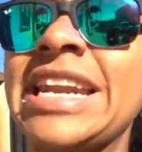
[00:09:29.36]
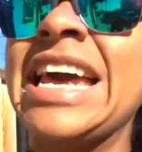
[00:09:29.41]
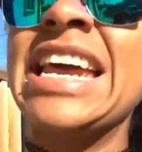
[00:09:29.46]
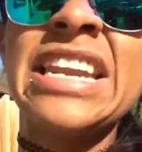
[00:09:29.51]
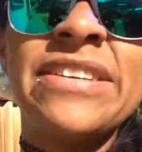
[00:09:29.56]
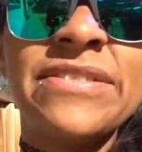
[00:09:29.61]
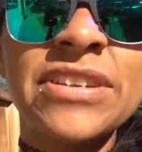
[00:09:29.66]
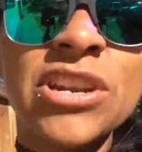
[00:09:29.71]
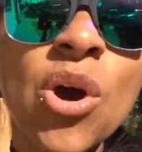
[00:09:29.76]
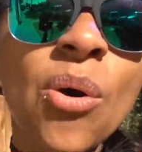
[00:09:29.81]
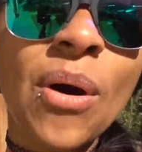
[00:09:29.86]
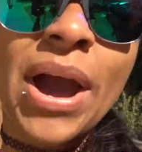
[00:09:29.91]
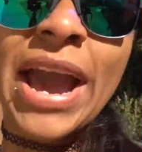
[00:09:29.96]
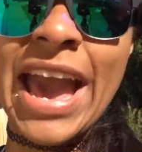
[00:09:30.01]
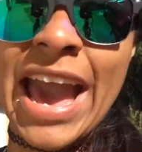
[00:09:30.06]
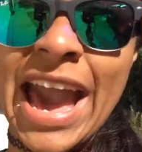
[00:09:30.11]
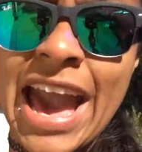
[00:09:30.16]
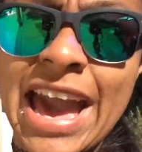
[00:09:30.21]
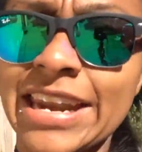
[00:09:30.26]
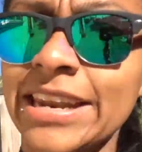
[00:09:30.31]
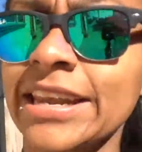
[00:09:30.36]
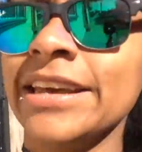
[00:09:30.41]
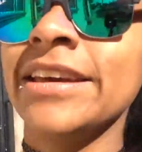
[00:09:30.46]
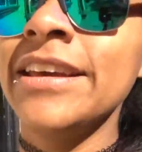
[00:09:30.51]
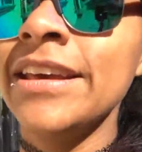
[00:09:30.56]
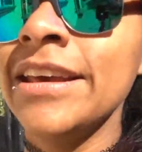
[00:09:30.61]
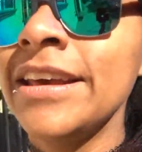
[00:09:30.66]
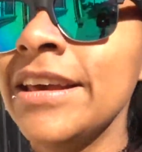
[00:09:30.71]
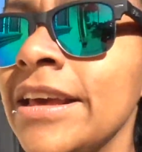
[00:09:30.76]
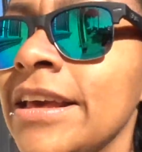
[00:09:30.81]
and I didn't even know I had
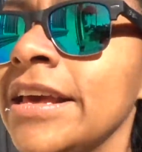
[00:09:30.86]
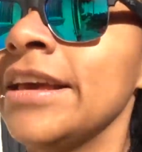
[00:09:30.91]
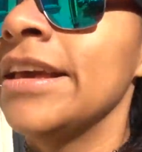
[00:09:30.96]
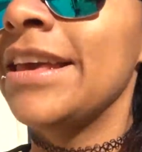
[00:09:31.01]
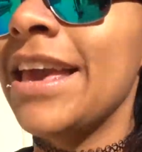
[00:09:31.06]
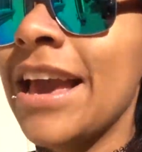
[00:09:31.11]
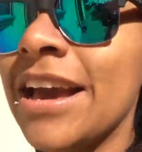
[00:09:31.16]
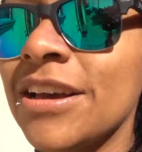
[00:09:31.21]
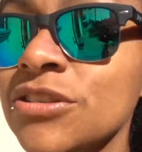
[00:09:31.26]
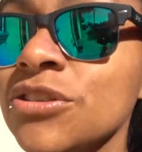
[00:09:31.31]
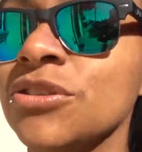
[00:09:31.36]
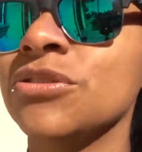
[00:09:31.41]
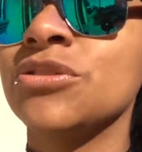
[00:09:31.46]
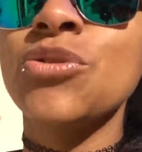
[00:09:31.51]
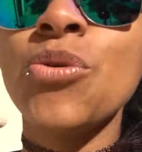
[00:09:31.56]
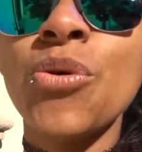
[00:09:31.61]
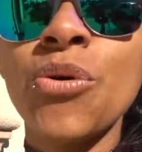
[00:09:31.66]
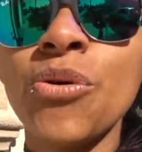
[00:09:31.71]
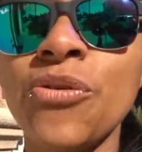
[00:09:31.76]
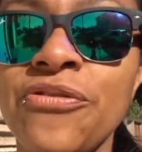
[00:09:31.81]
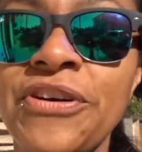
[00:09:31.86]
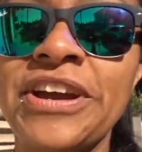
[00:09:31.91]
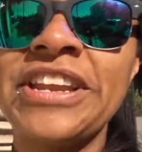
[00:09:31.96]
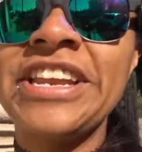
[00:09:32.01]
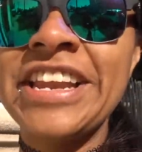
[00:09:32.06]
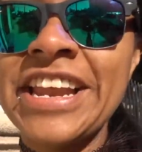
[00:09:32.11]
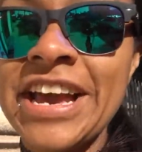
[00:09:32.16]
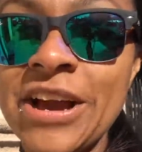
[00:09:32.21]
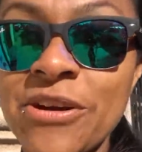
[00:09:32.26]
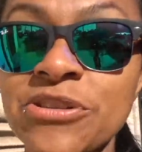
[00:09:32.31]
yeah, so it's cool
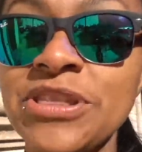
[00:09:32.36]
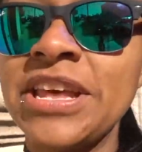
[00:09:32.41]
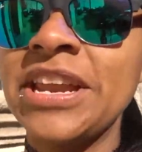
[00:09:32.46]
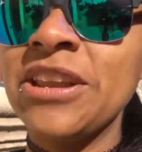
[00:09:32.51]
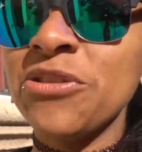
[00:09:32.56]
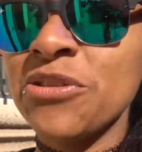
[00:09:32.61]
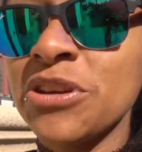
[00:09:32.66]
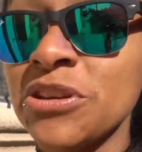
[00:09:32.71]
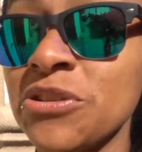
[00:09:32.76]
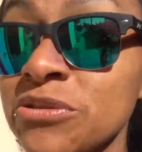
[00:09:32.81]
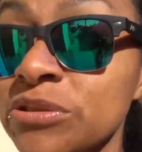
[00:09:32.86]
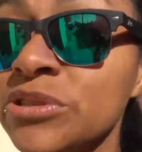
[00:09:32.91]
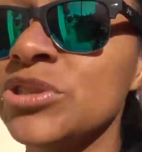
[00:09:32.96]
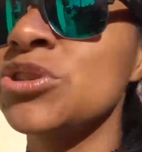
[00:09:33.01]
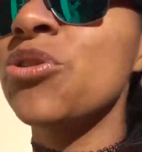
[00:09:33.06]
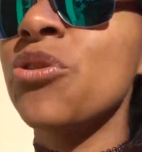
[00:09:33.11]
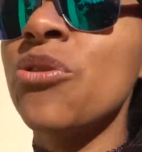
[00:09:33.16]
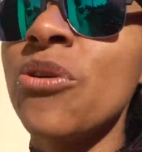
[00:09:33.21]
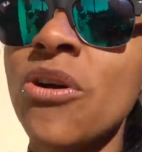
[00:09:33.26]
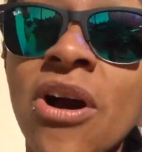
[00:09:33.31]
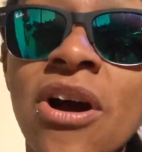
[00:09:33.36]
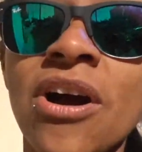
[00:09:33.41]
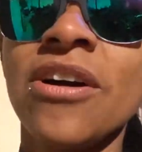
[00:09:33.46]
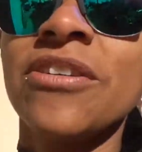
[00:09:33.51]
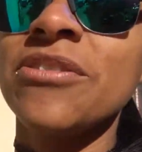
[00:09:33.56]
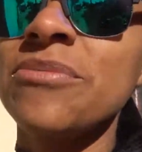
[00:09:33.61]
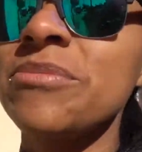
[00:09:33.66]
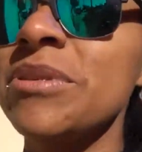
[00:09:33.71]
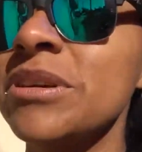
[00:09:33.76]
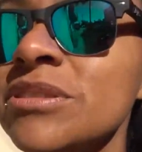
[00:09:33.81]
finding out that you can control
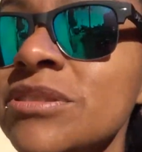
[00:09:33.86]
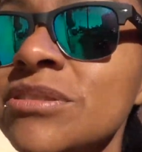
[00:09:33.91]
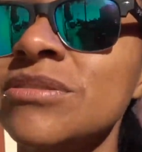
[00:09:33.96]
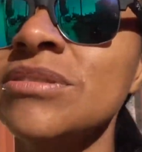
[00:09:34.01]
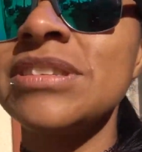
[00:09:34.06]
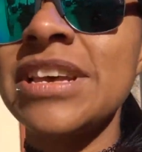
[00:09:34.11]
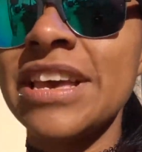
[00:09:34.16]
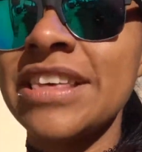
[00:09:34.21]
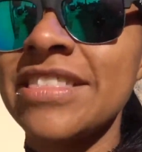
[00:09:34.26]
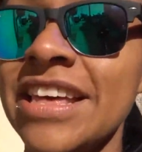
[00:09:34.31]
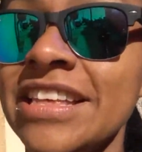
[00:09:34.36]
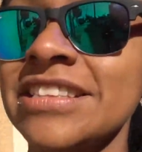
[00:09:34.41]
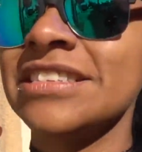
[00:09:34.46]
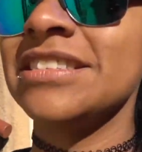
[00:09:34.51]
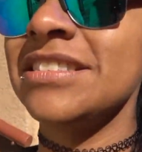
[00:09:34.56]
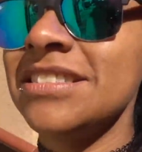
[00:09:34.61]
all your muscles. Like that's